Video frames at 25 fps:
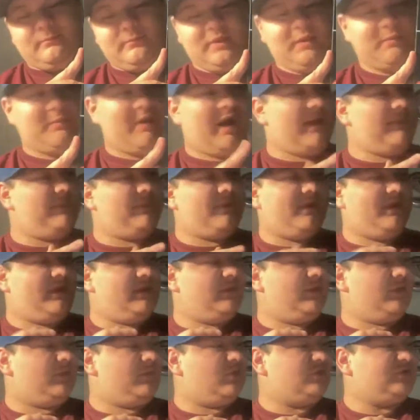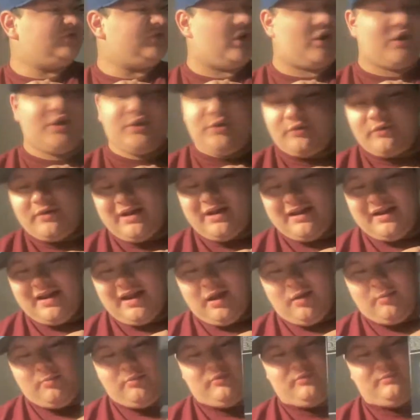In my opinion, their most underrated
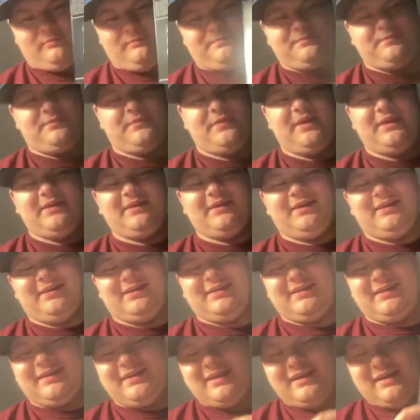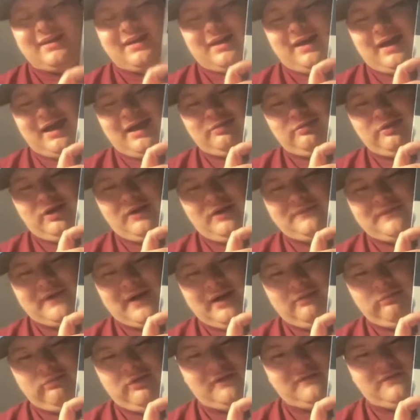album. I
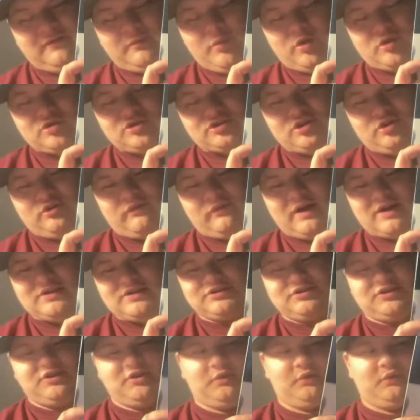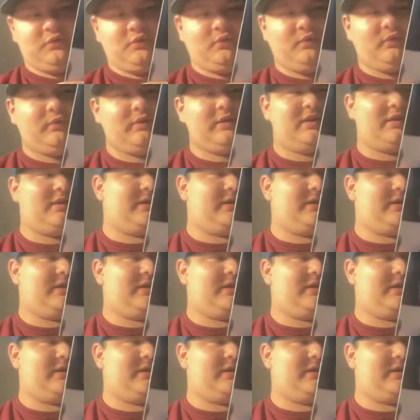love Emotional Rescue.